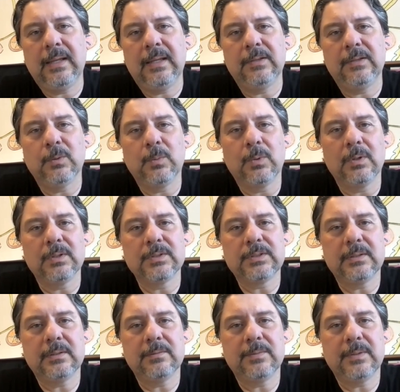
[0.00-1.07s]
in the worlds
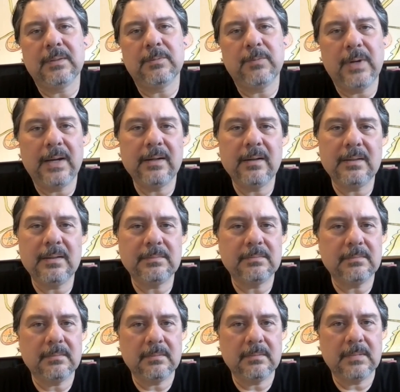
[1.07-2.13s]
of uh, fine art,
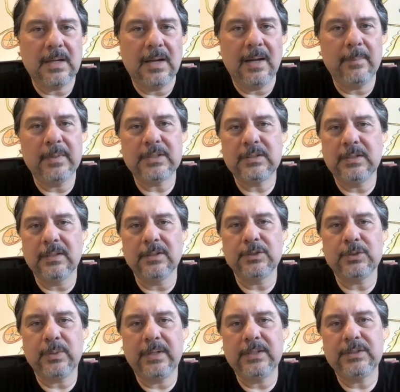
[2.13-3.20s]
comics, and
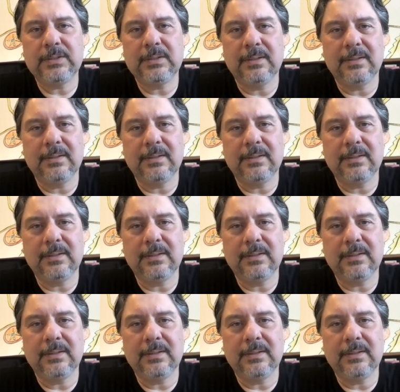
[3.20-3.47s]
illustration.